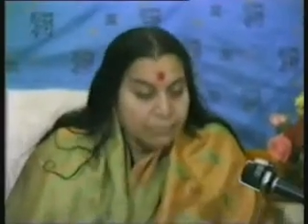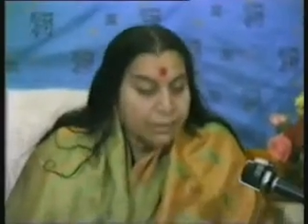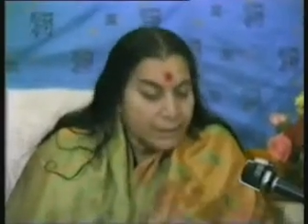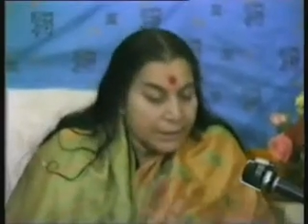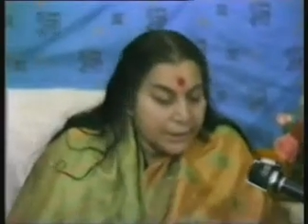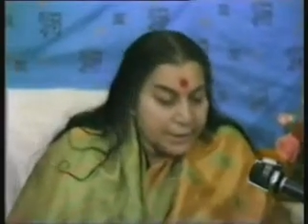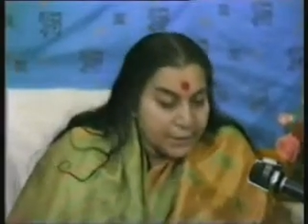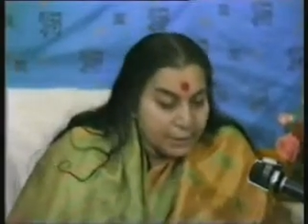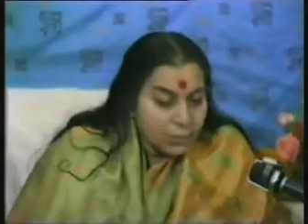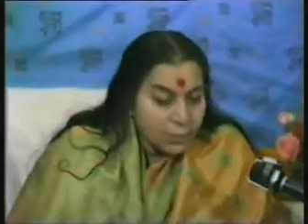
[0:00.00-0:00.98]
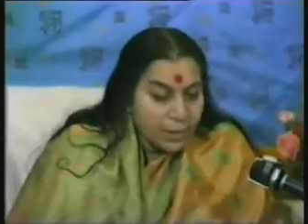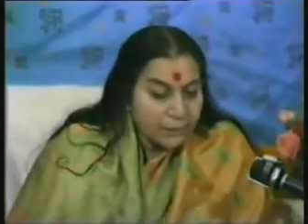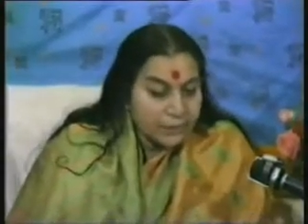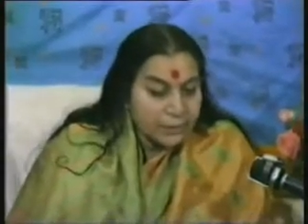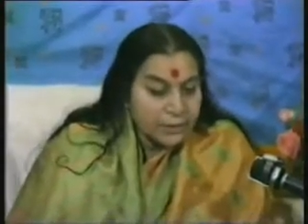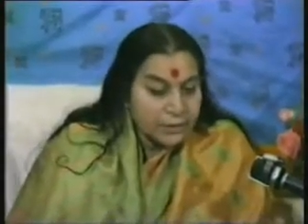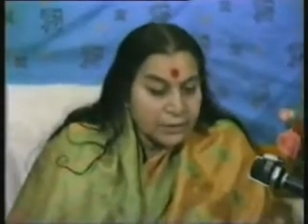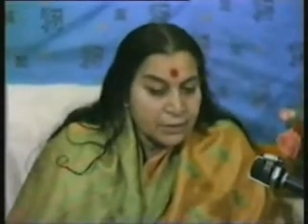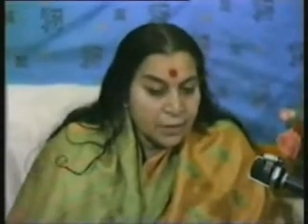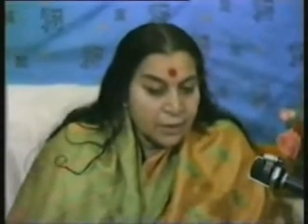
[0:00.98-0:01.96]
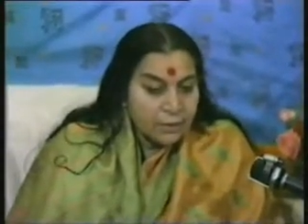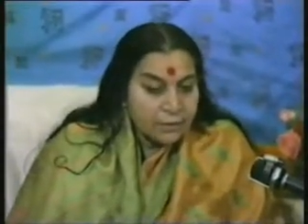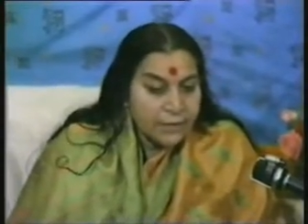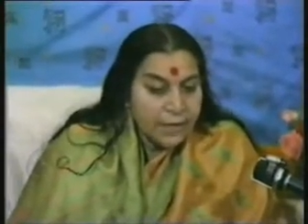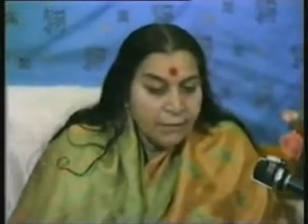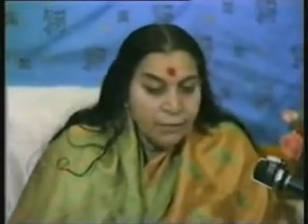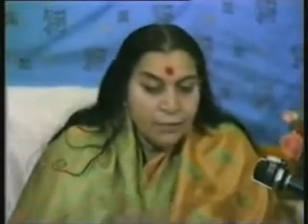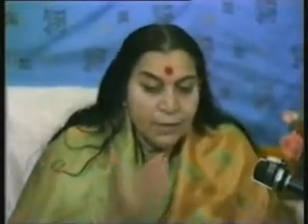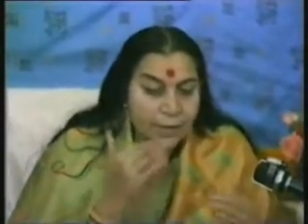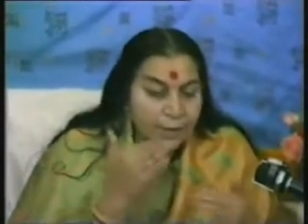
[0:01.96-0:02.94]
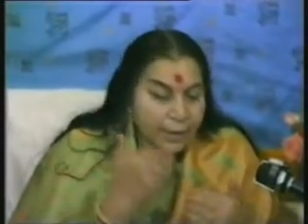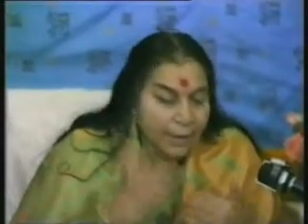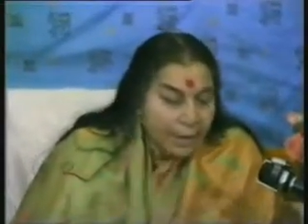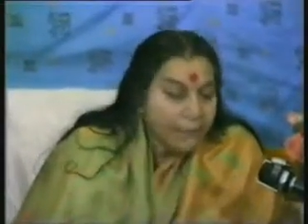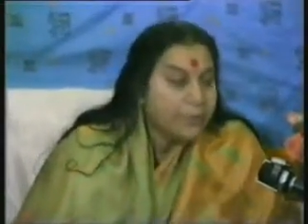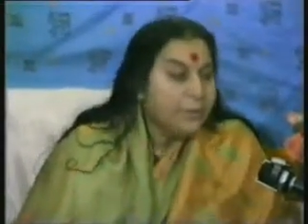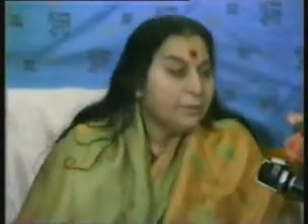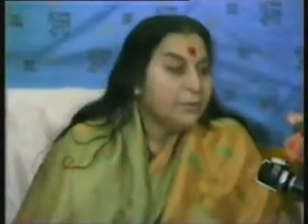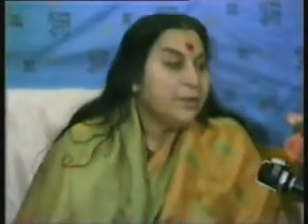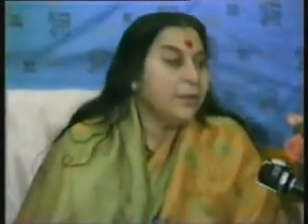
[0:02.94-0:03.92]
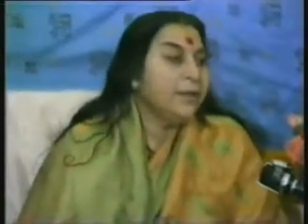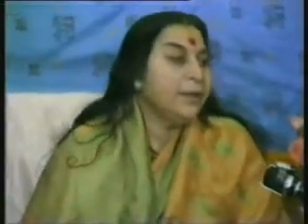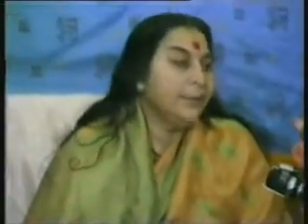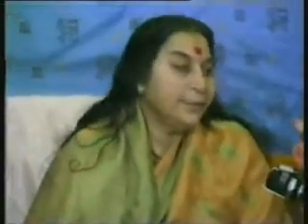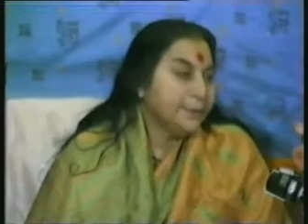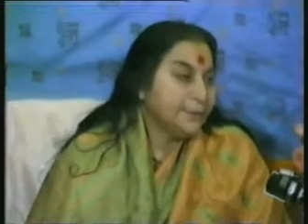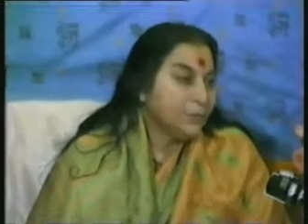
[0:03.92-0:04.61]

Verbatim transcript: Mother is there to look after us. Then we will never think like that.